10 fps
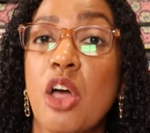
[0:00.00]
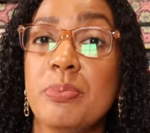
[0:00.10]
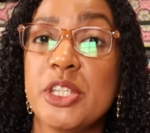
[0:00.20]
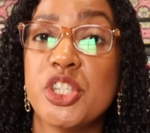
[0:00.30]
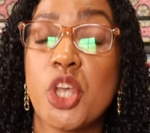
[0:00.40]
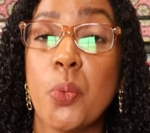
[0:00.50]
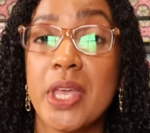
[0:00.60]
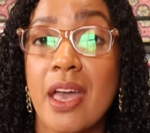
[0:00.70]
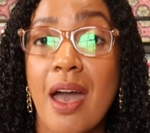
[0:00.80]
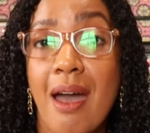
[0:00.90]
I'll be
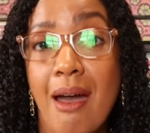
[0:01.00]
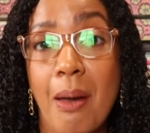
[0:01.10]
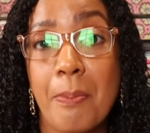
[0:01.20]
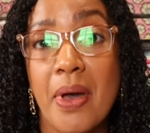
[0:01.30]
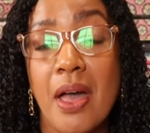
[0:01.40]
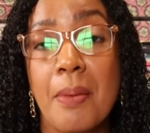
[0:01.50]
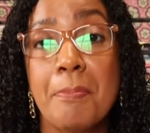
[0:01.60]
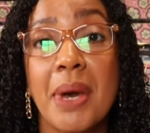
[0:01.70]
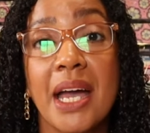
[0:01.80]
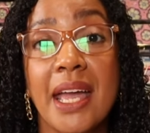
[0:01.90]
sewing up
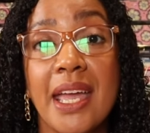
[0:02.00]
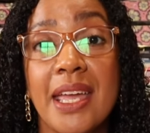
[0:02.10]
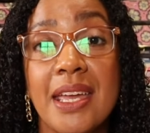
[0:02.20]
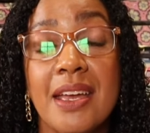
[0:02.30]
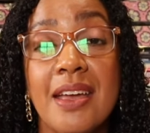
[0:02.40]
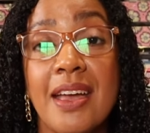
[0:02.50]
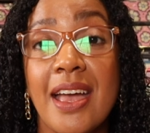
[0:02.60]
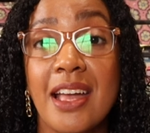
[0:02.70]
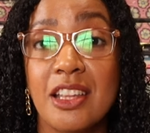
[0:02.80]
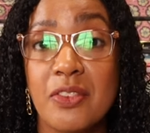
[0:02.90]
my
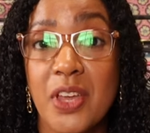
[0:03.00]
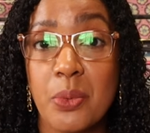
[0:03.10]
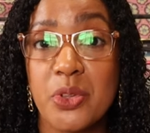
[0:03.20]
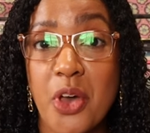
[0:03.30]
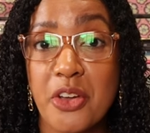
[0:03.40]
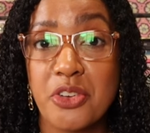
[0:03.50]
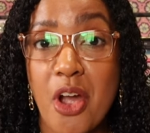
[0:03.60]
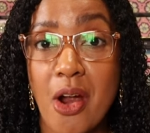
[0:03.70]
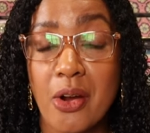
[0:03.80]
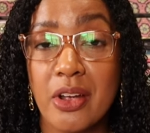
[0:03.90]
Elevate with
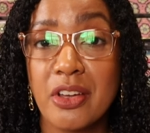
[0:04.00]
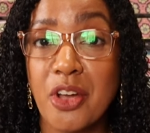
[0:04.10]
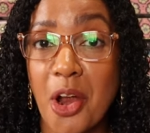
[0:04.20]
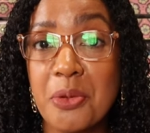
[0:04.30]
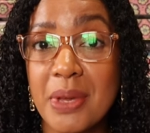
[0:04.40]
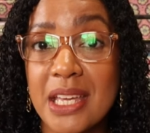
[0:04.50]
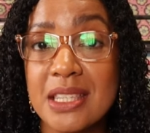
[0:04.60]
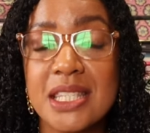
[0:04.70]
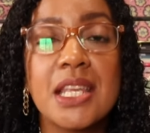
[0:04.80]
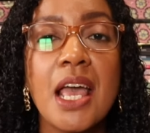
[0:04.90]
Ankara
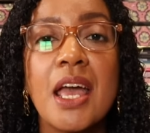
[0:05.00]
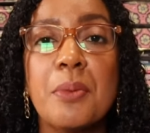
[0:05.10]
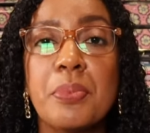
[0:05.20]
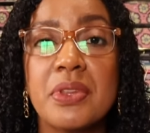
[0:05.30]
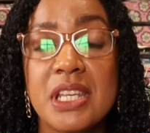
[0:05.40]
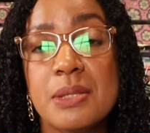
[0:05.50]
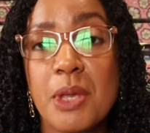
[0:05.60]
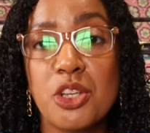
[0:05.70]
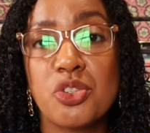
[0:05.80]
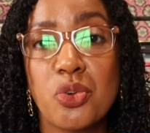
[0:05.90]
garment. Please
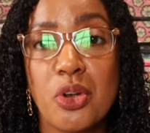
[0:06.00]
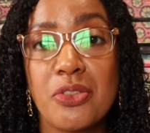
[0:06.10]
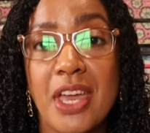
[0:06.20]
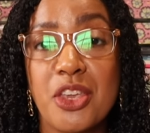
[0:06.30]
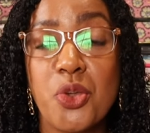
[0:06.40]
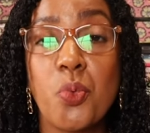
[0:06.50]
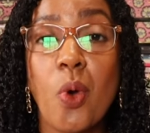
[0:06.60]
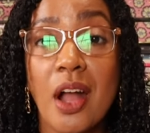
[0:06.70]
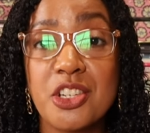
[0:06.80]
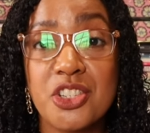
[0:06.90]
make sure that you
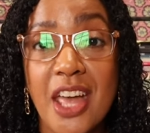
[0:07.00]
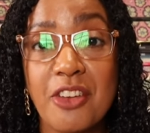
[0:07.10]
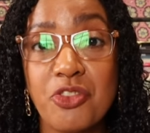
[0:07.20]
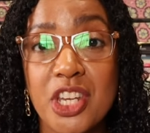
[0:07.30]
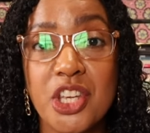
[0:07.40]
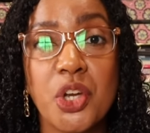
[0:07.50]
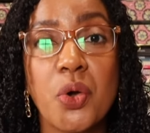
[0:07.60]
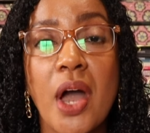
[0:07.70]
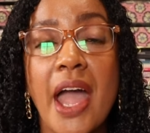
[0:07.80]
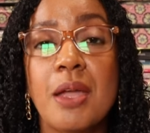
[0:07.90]
watch that
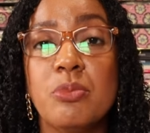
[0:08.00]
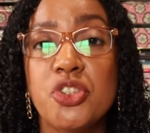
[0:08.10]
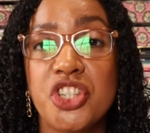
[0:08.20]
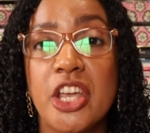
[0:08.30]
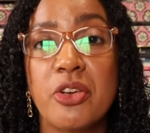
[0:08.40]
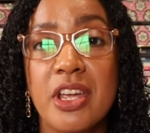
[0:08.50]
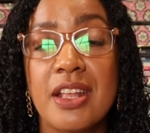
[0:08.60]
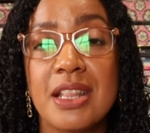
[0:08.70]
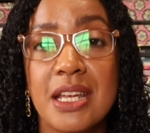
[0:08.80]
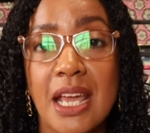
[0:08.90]
video. I am
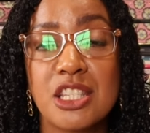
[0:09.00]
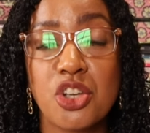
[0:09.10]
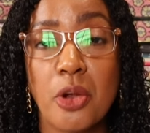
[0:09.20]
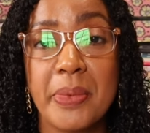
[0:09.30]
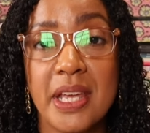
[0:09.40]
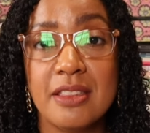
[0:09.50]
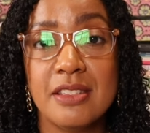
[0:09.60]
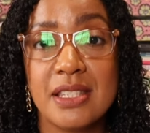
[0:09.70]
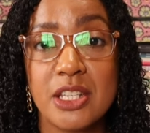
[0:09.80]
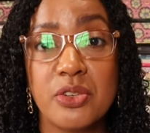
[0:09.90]
sharing the next garment in
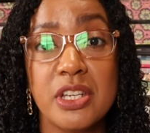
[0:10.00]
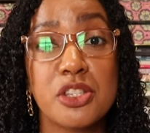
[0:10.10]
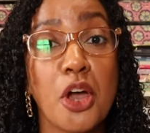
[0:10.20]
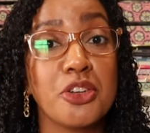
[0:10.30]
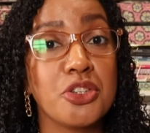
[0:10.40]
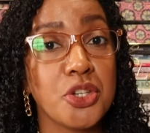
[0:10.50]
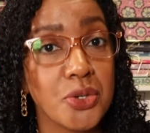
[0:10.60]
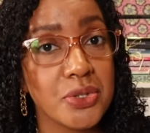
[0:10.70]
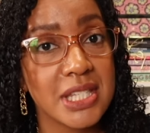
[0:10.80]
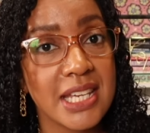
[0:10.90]
the series on
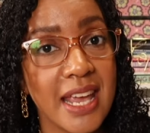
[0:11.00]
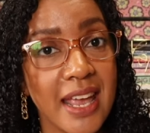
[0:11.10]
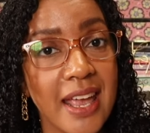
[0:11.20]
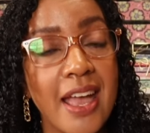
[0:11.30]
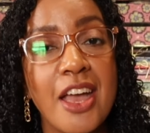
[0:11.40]
Tuesday.